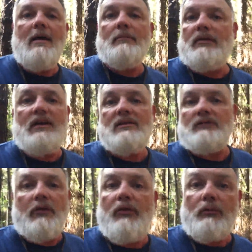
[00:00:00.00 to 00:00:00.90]
but these
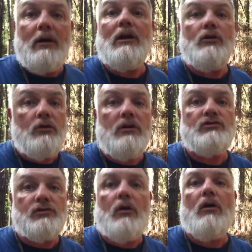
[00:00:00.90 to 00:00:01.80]
are three good,
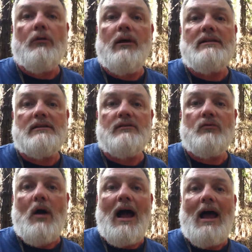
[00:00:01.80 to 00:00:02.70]
strong reasons
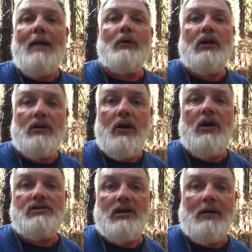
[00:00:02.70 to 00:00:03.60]
why I'm going to
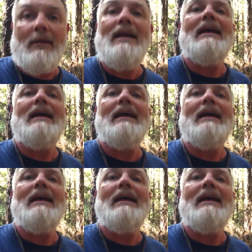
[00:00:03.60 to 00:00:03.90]
encourage him